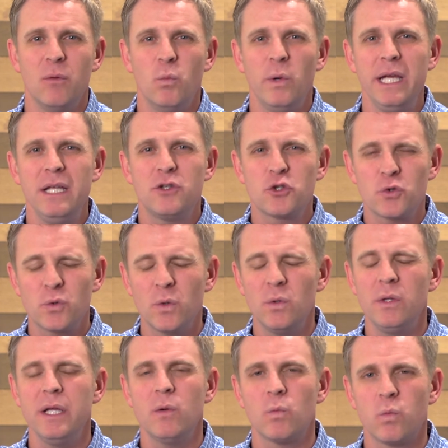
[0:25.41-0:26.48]
And we
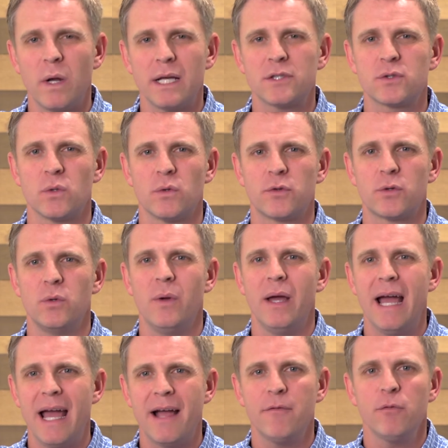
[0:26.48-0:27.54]
truly wrestle through
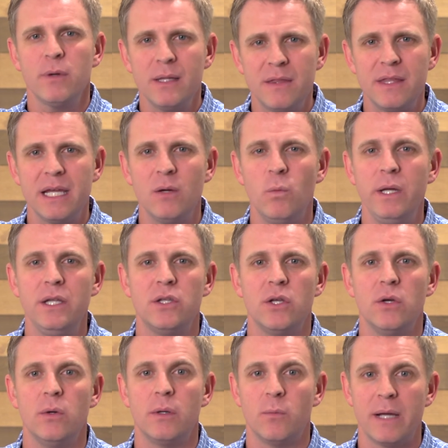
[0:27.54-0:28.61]
everything we
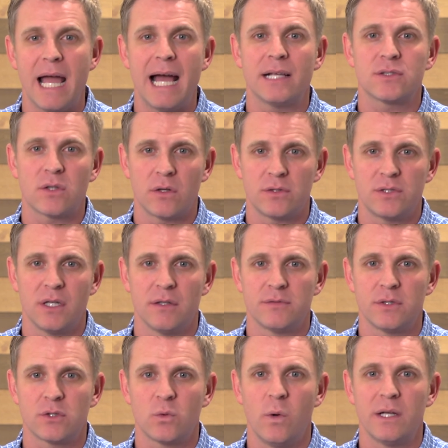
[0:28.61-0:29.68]
do, and we ask ourselves
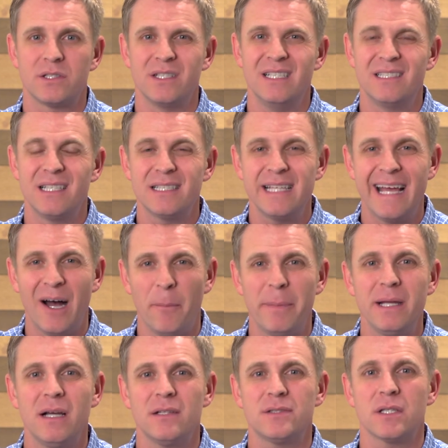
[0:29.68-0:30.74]
this question: is this
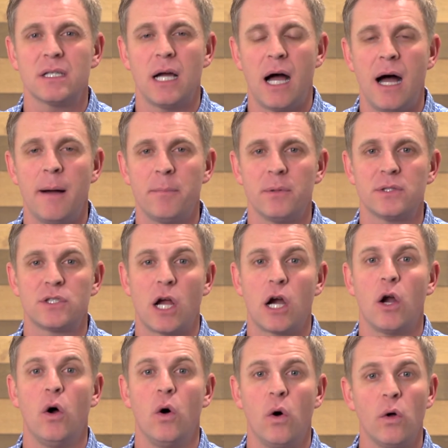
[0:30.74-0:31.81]
helping us accomplish
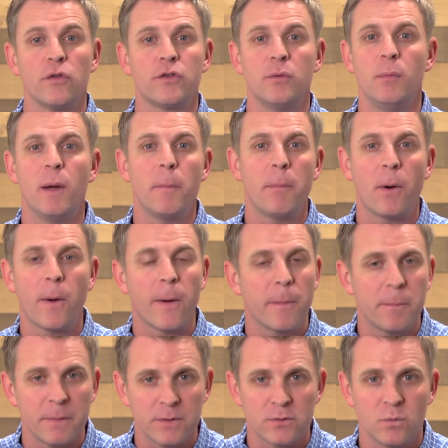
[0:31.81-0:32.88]
our ultimate
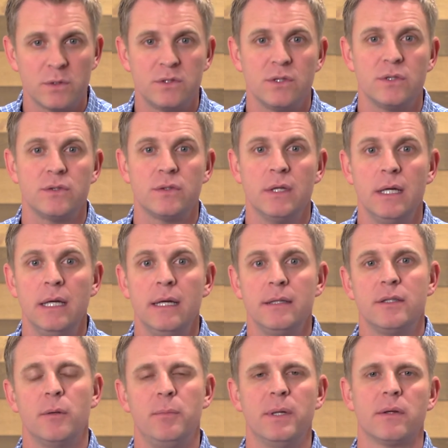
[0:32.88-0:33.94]
purpose, which is
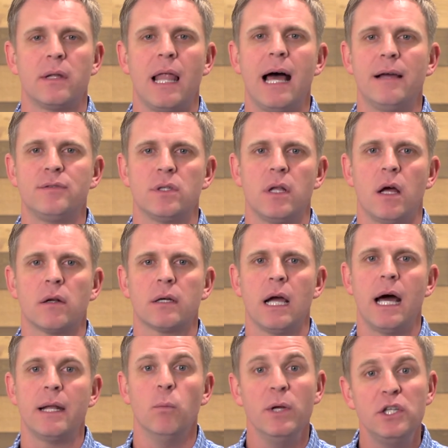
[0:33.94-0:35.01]
to build lives that honor
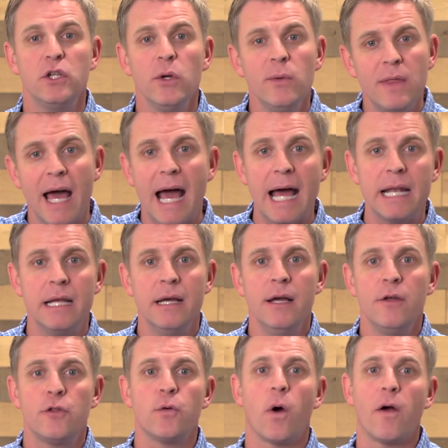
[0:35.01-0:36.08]
God? And we do that
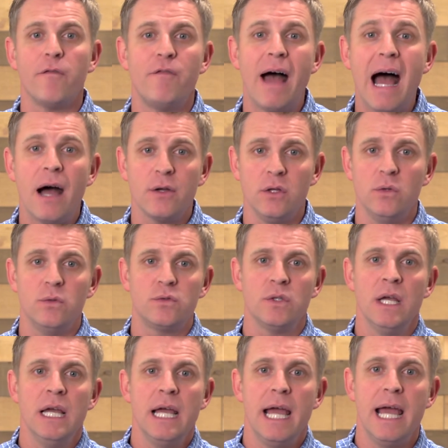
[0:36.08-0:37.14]
through our values,
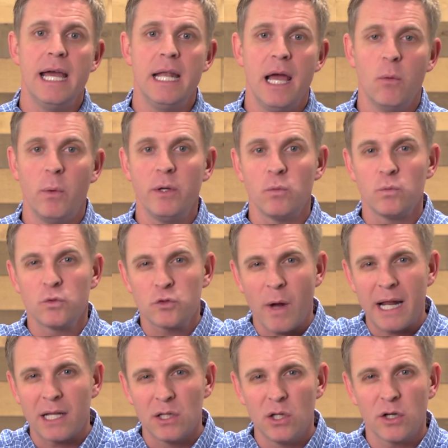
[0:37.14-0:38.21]
and we
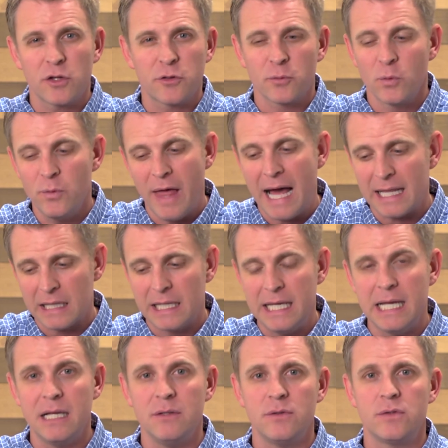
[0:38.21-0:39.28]
try to look through that
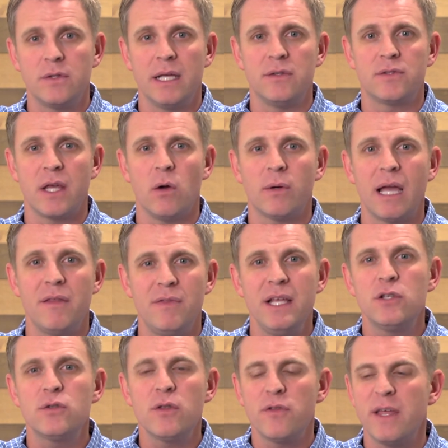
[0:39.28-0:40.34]
lens and say, okay,
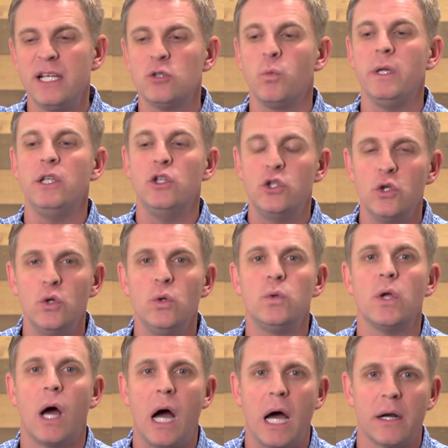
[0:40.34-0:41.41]
these are the things we do
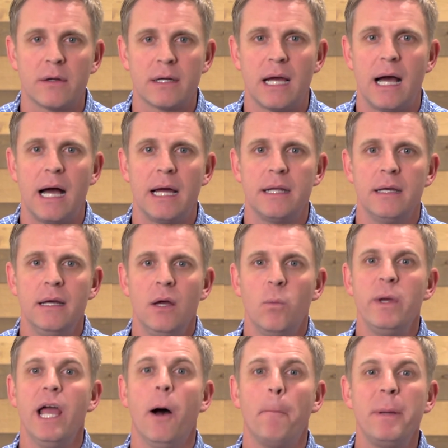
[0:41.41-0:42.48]
to honor God.
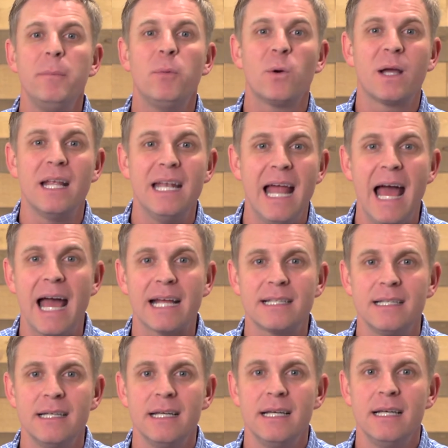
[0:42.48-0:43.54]
We help people
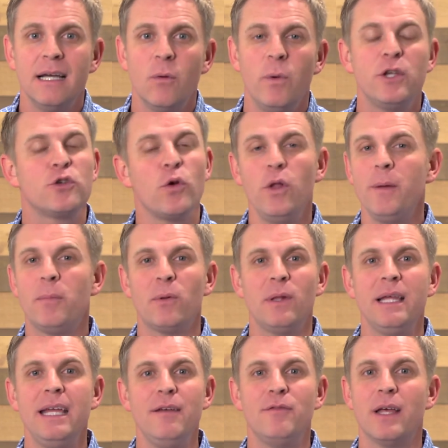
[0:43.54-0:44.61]
connect. We truly
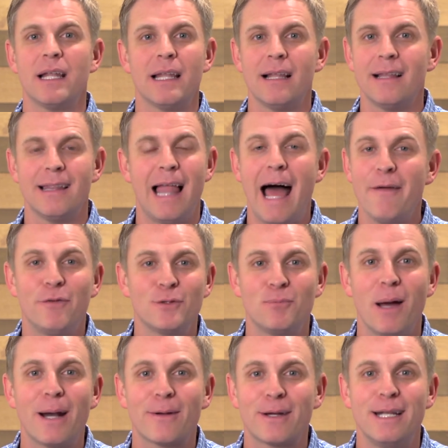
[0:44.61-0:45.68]
believe that life is
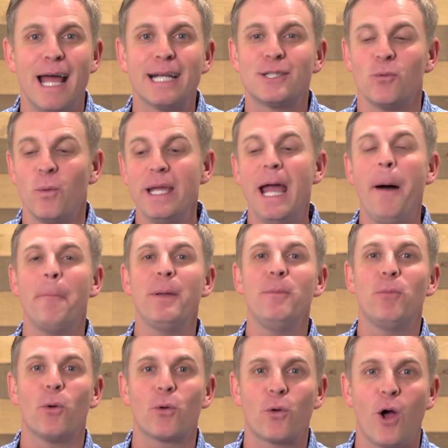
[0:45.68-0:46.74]
better connected. We help
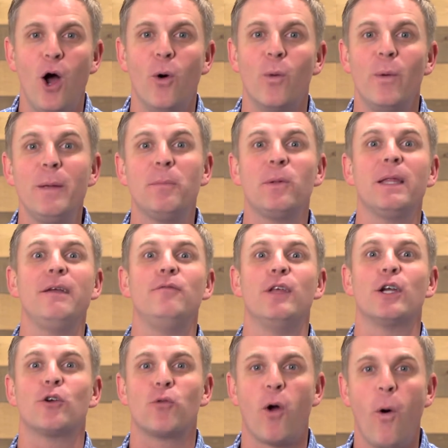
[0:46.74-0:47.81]
people grow, and we believe
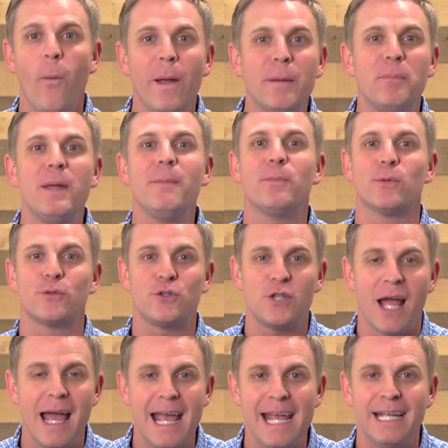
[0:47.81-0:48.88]
that growing people
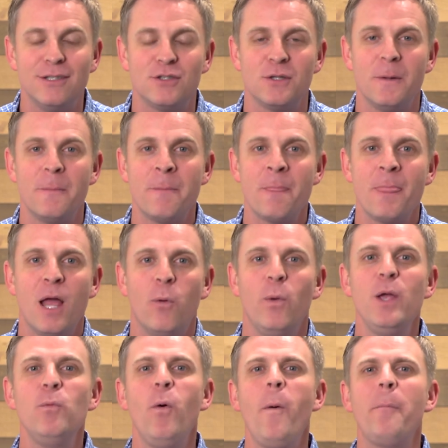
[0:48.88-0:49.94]
change.
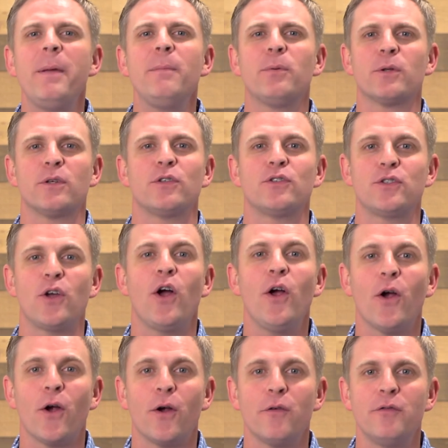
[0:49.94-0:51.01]
We want people to
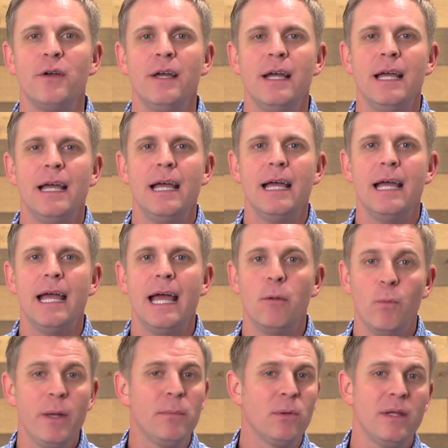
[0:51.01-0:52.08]
serve,
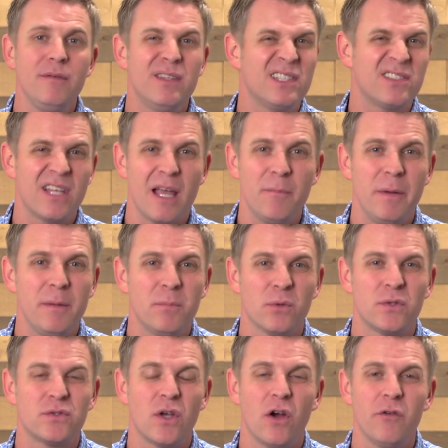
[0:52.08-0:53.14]
and we believe that saved
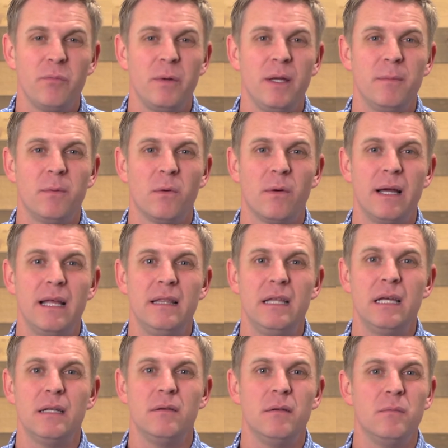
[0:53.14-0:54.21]
people serve people, and
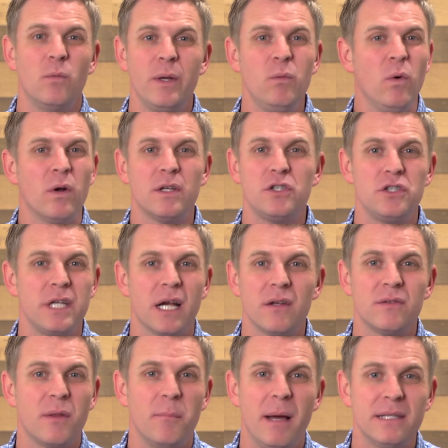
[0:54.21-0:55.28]
then we want to
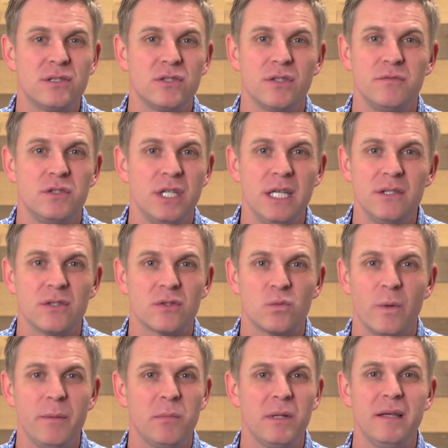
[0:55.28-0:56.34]
share the message of Jesus.
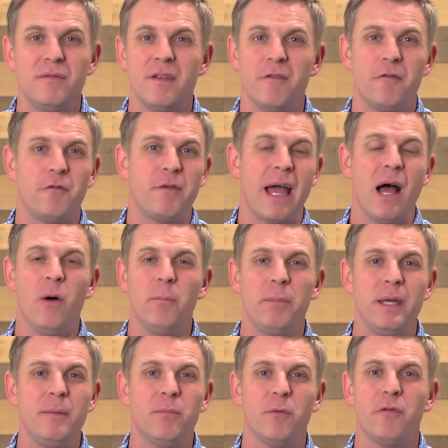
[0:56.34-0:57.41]
We believe that found
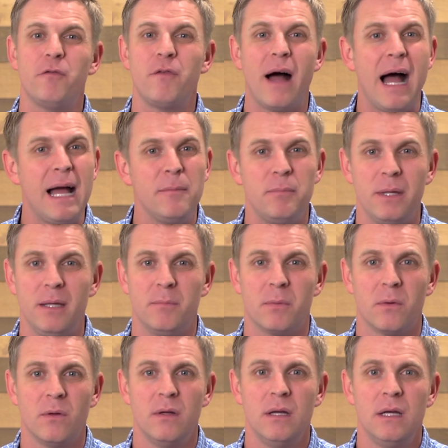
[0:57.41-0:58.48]
people find
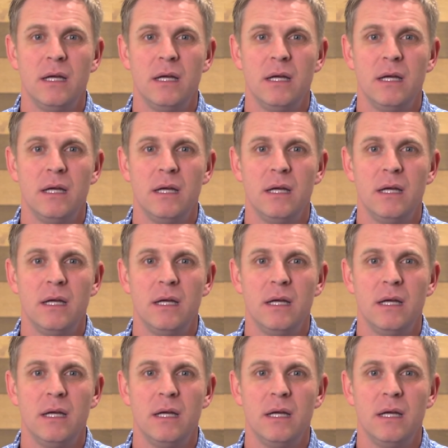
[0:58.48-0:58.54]
people.